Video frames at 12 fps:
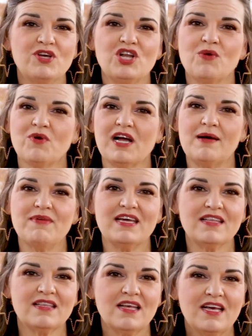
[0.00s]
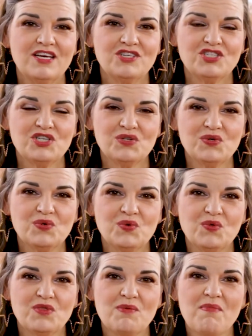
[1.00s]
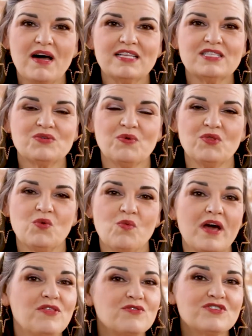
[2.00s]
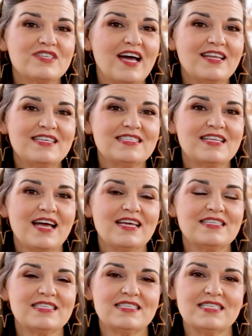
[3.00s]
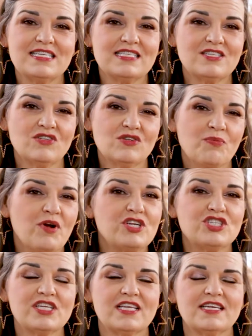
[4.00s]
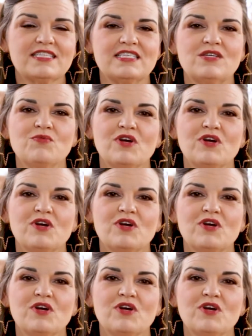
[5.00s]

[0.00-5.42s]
You know, we're coming into the months where the weather's not as nice and seasonal depression kicks in.